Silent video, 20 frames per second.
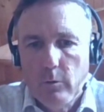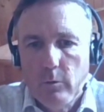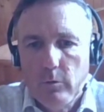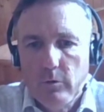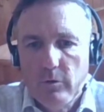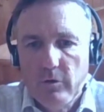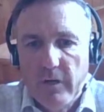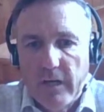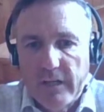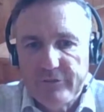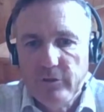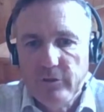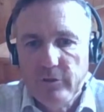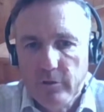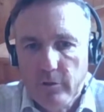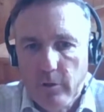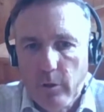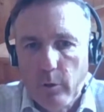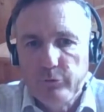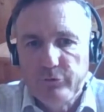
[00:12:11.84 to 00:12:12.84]
lessen
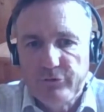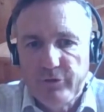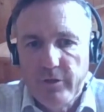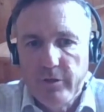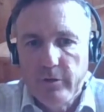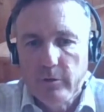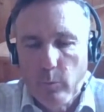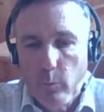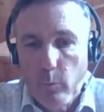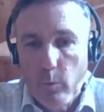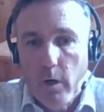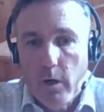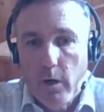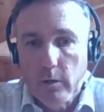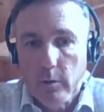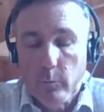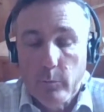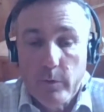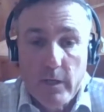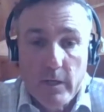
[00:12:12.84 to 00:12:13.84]
ghost gear in the
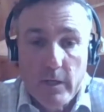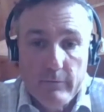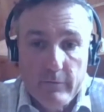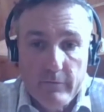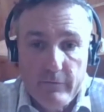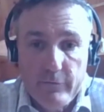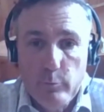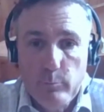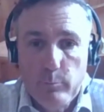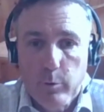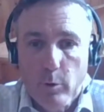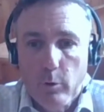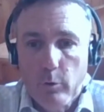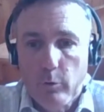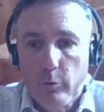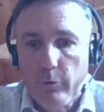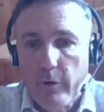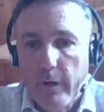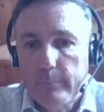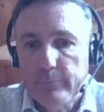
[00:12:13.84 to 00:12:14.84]
water. We have a few
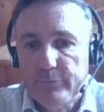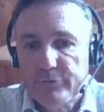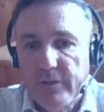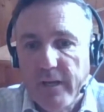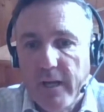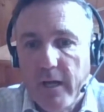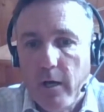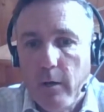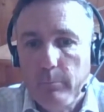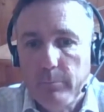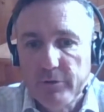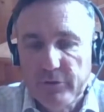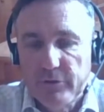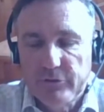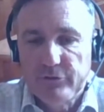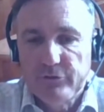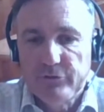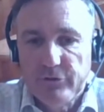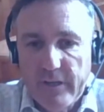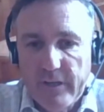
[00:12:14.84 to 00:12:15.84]
programs now, but
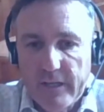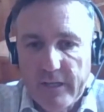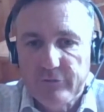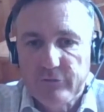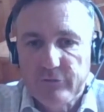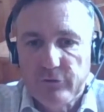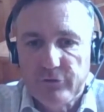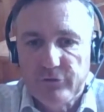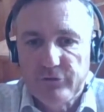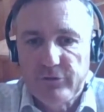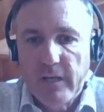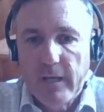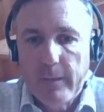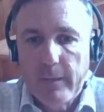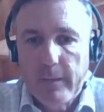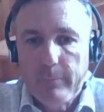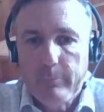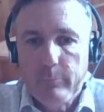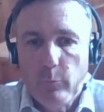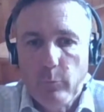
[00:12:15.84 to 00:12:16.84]
this is an extra
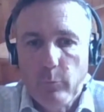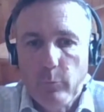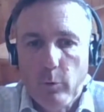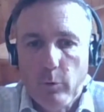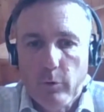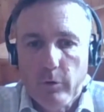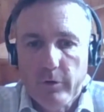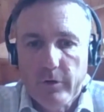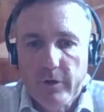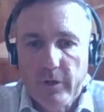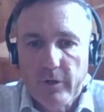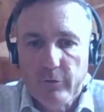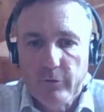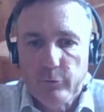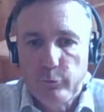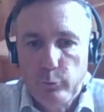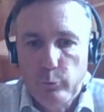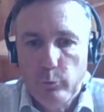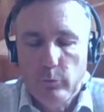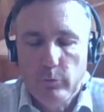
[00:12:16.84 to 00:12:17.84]
step or another
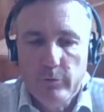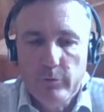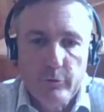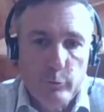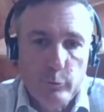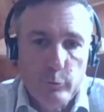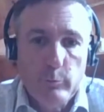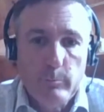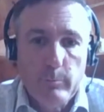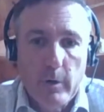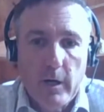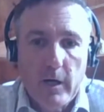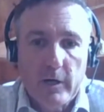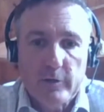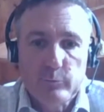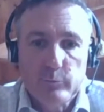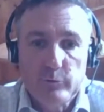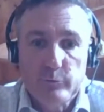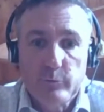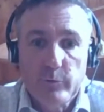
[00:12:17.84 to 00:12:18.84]
tool in the
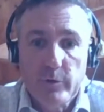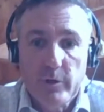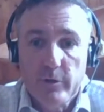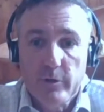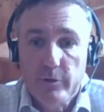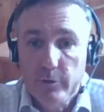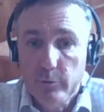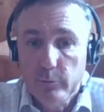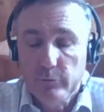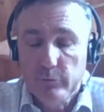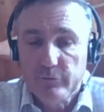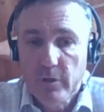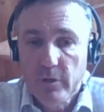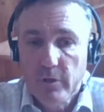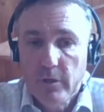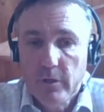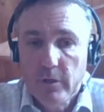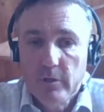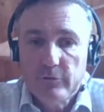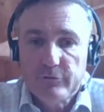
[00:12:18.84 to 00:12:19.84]
toolbox which we can
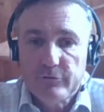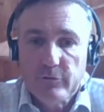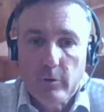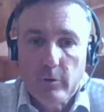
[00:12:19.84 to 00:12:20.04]
use.